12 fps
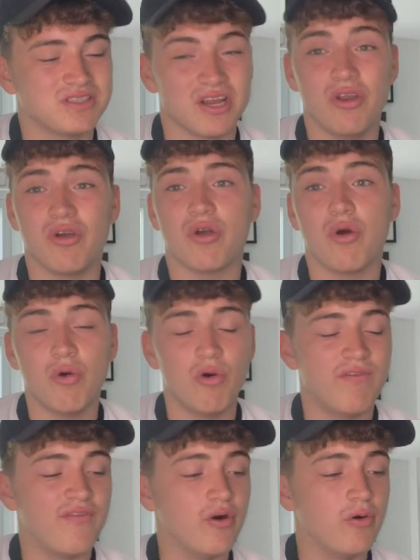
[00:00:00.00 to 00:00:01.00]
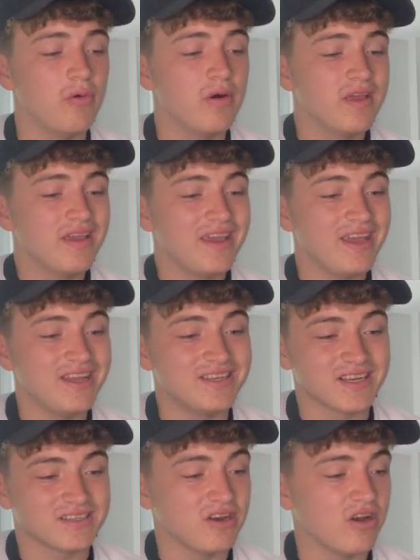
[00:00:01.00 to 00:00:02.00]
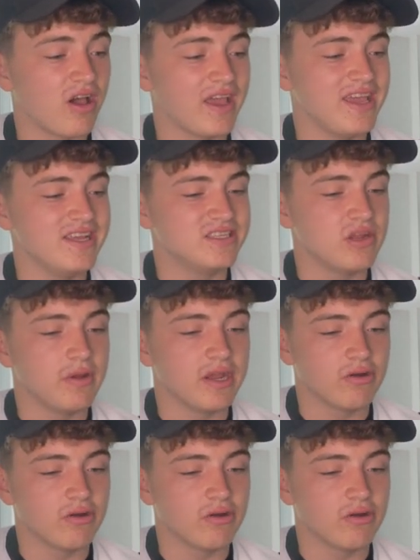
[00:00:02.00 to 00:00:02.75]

to look awful, it doesn't look like he's doing